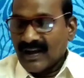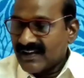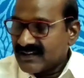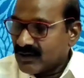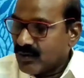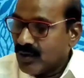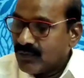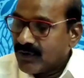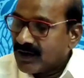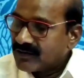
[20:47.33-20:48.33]
He plays
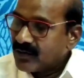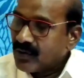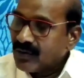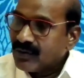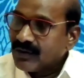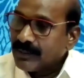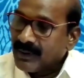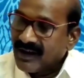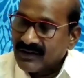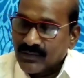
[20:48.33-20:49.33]
golf
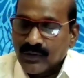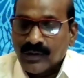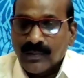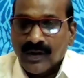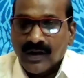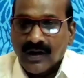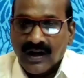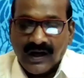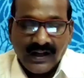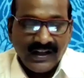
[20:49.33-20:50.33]
also, he plays
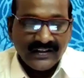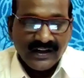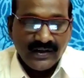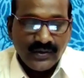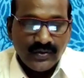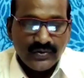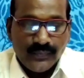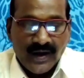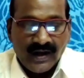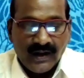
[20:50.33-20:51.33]
football, and he is a
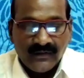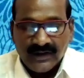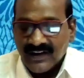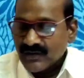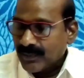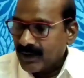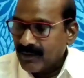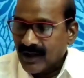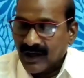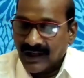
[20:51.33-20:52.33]
huge fan of
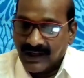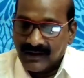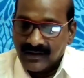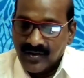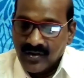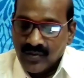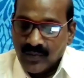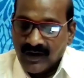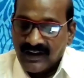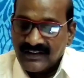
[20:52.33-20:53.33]
English Premier League.
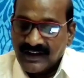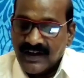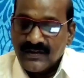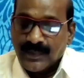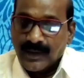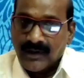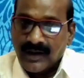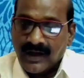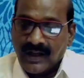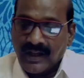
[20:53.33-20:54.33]
What is English
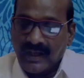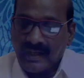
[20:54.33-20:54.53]
Premier